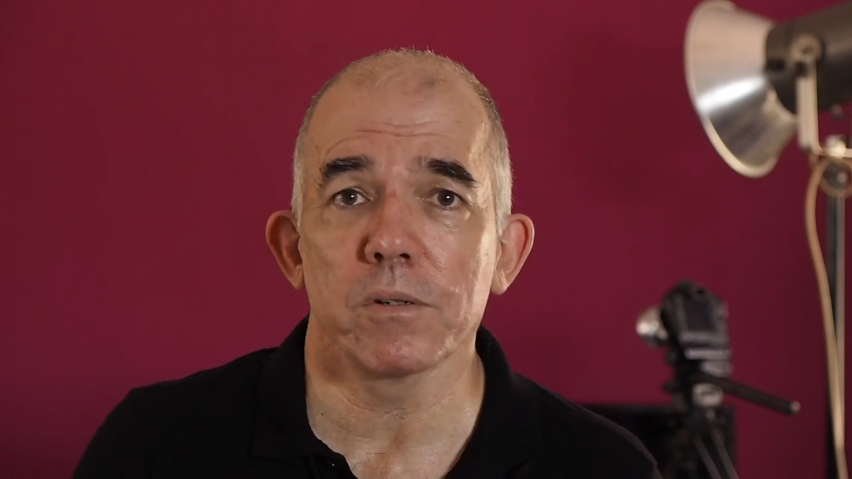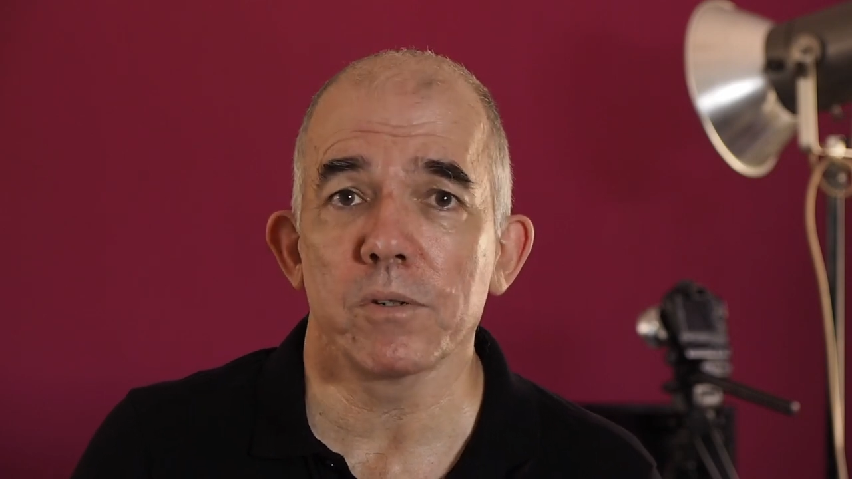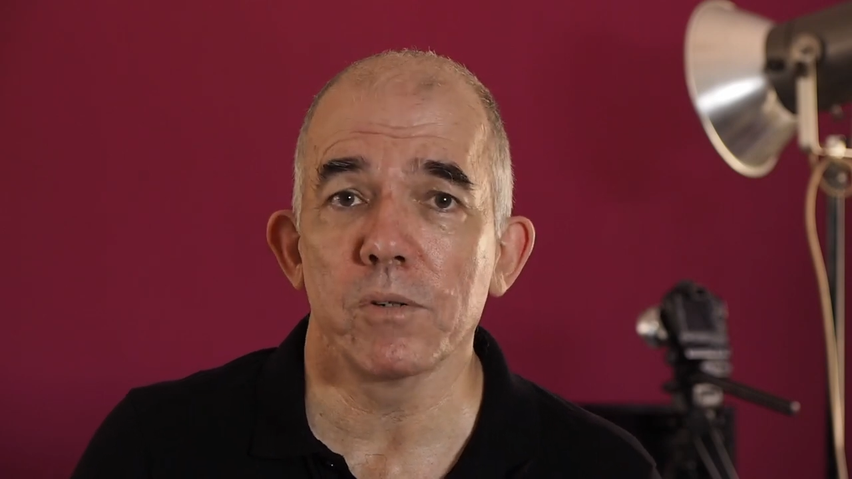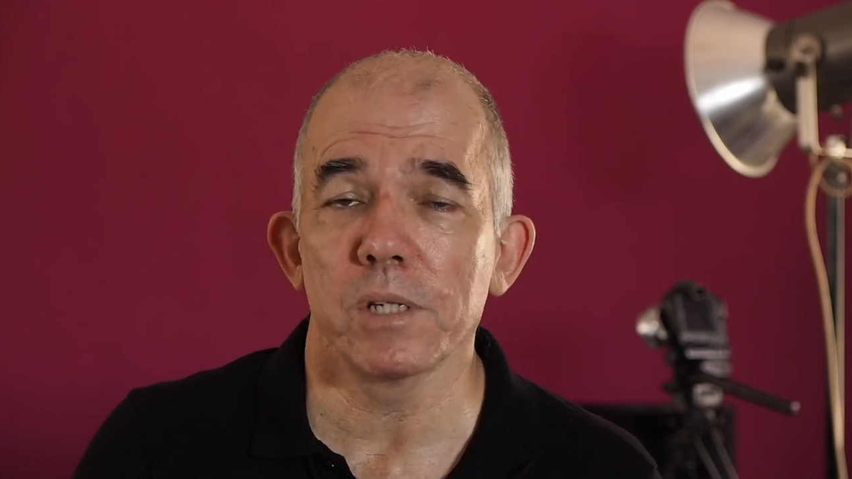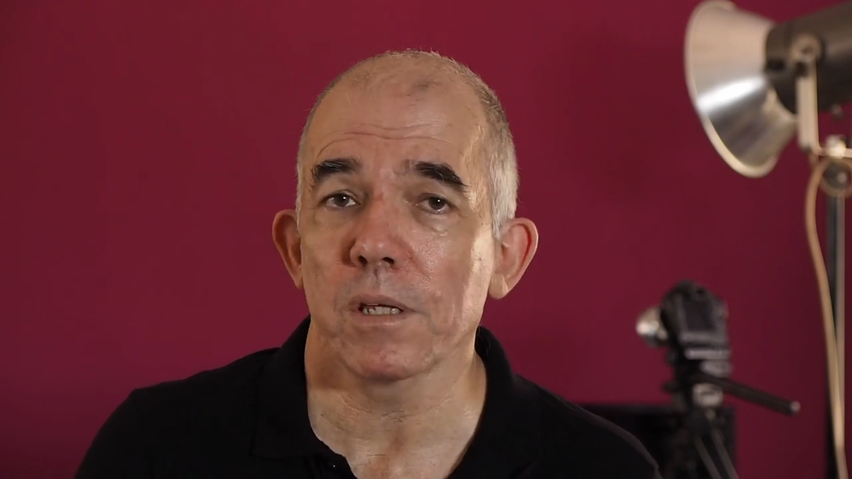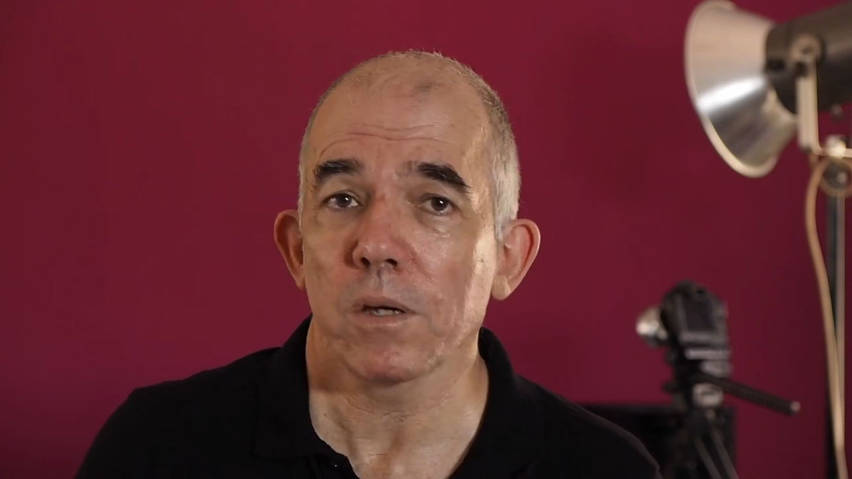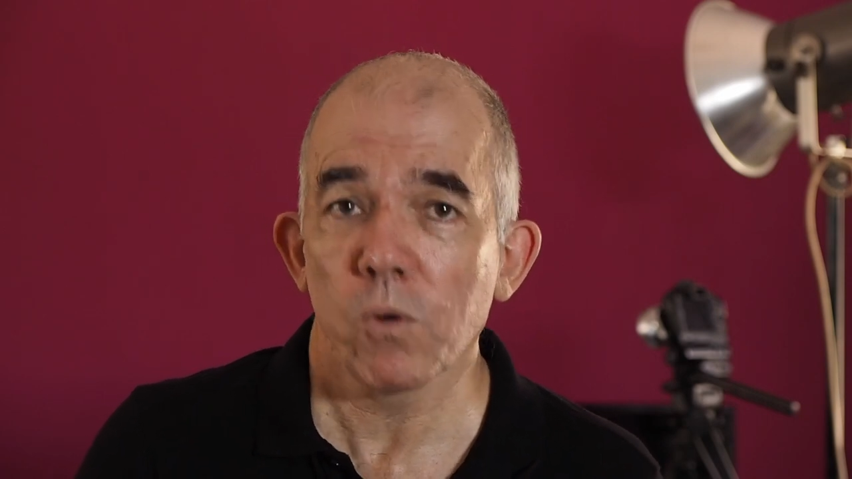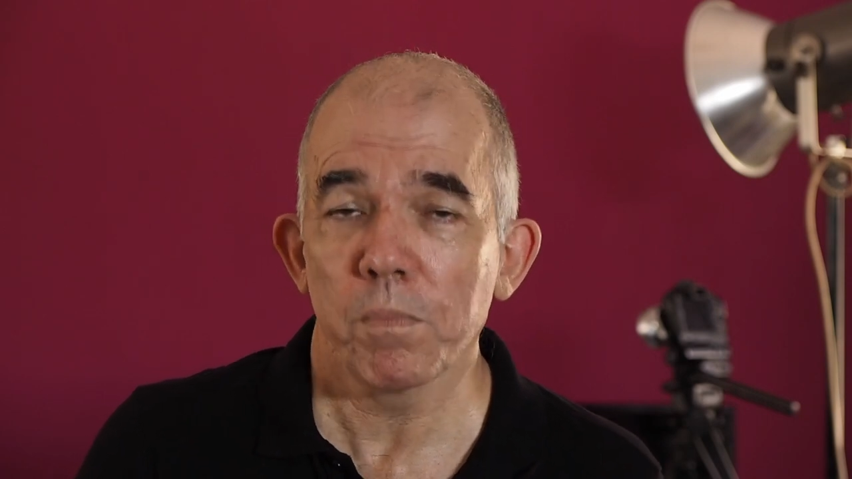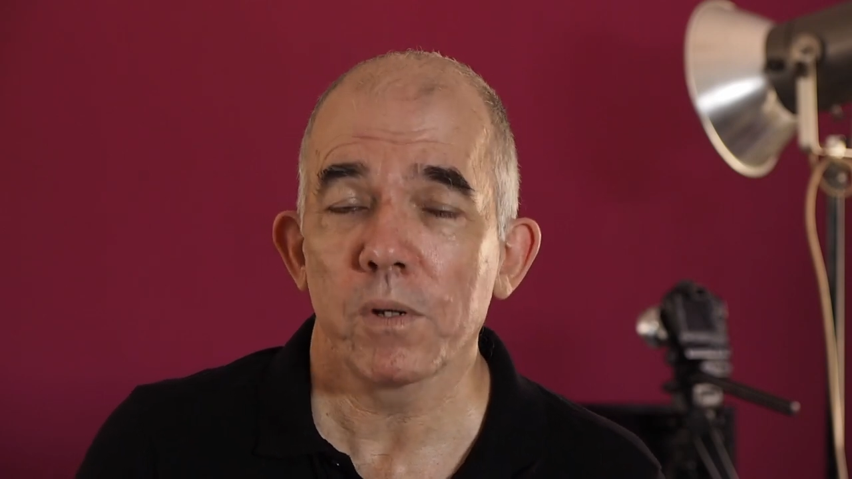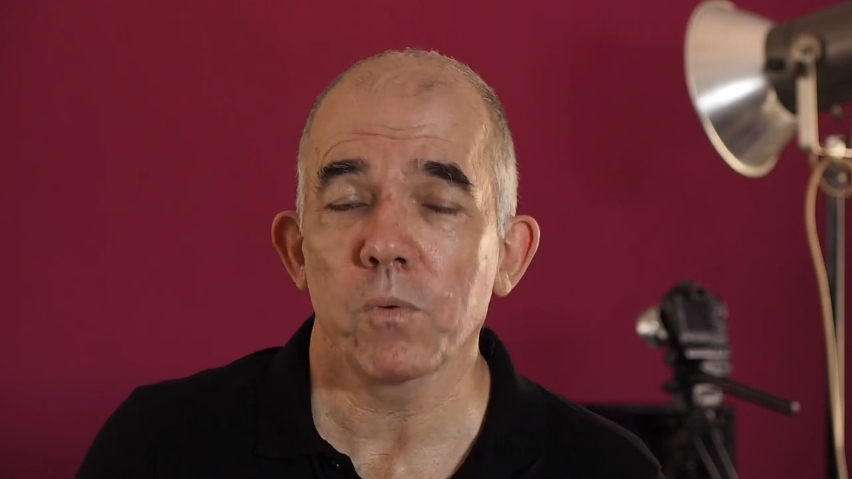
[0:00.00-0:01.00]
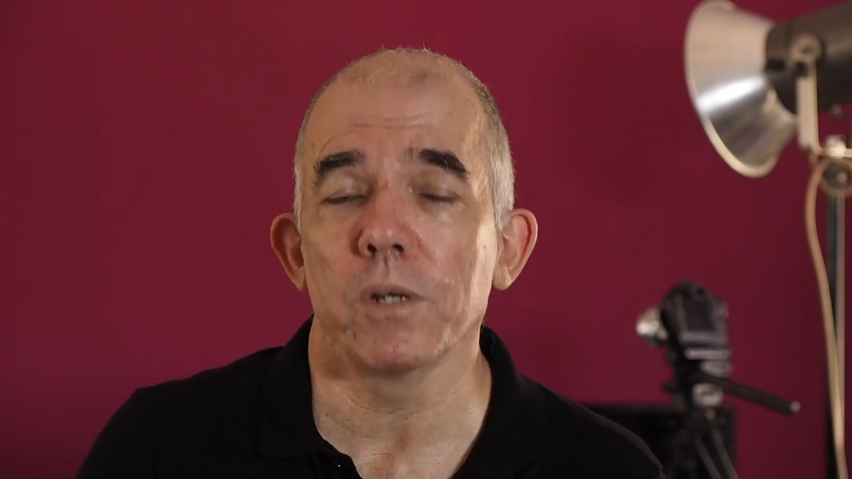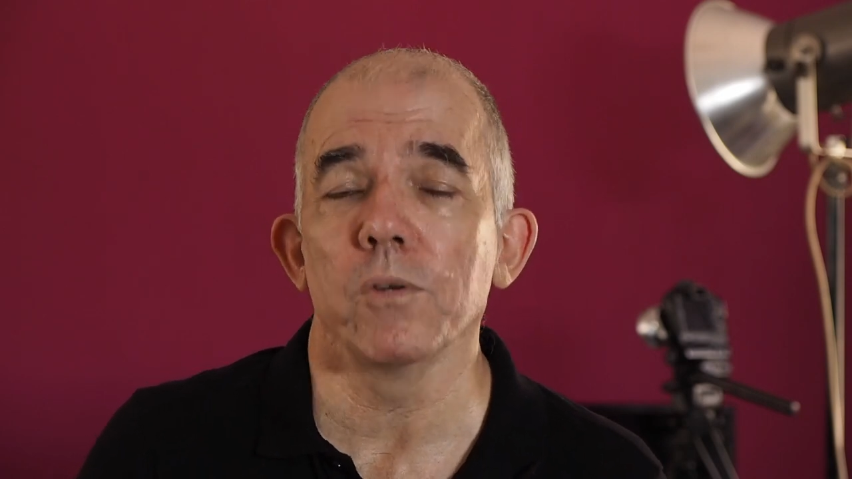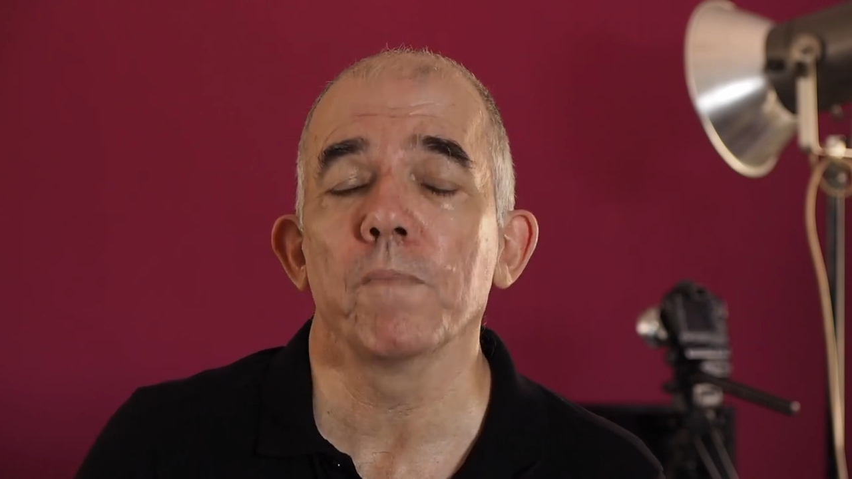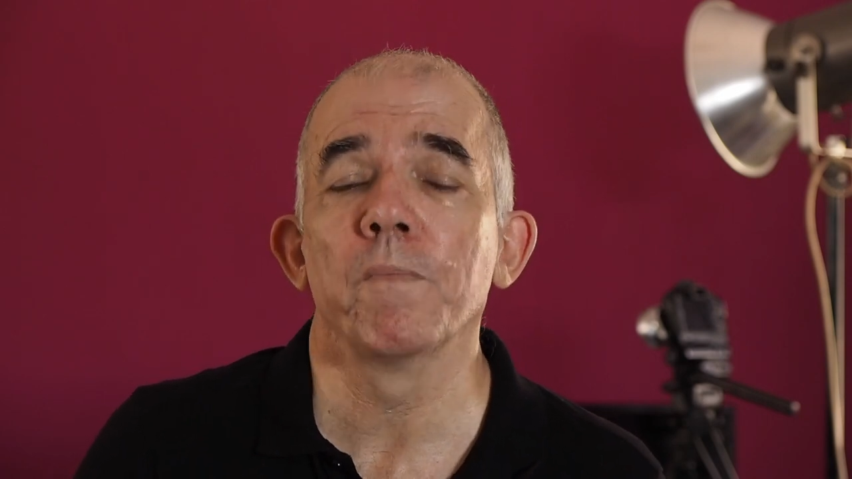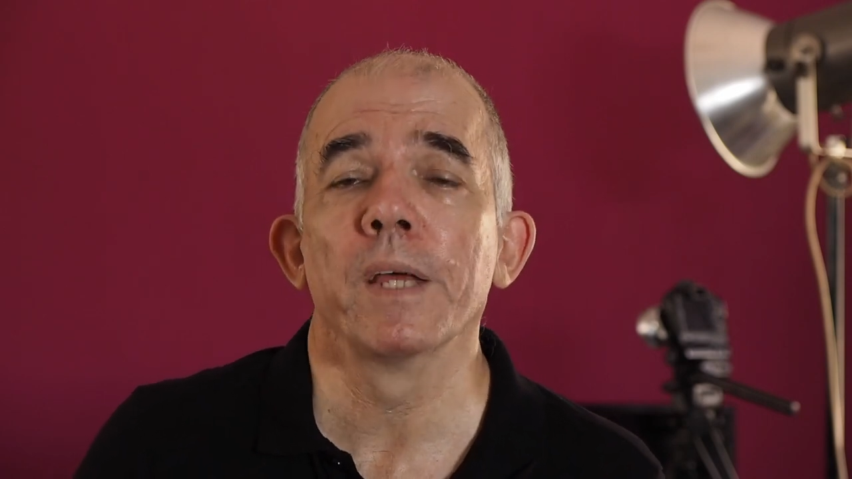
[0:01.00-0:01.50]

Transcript: using the equipment we do,